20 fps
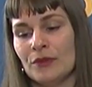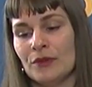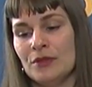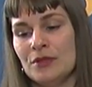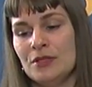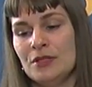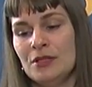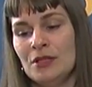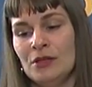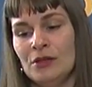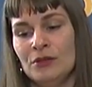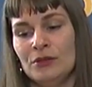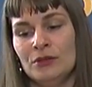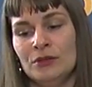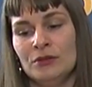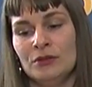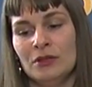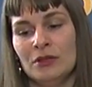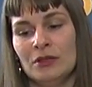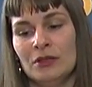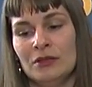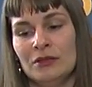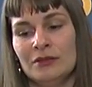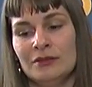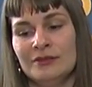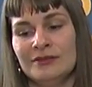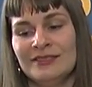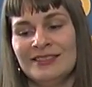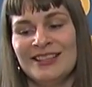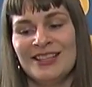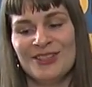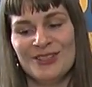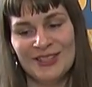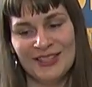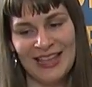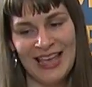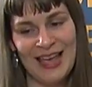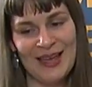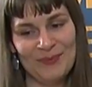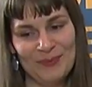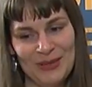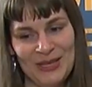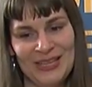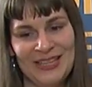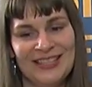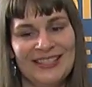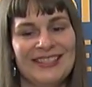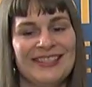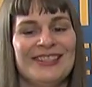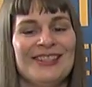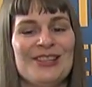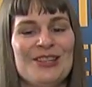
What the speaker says: So there's that piece, the